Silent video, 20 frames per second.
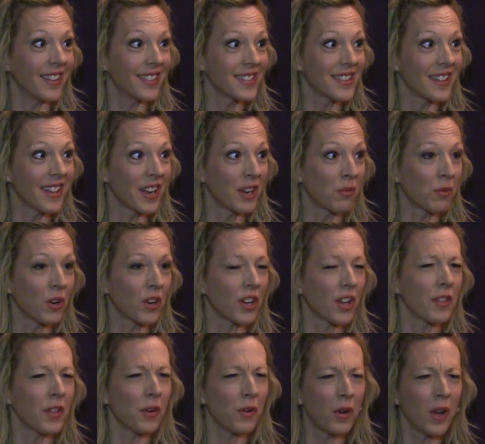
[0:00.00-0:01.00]
It's a lot of work.
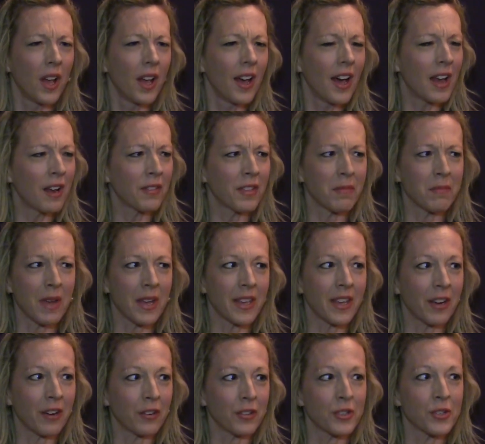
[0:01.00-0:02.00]
Although I don't think my
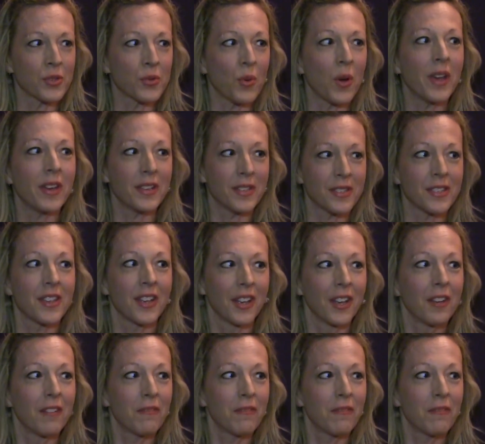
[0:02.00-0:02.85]
character's quite as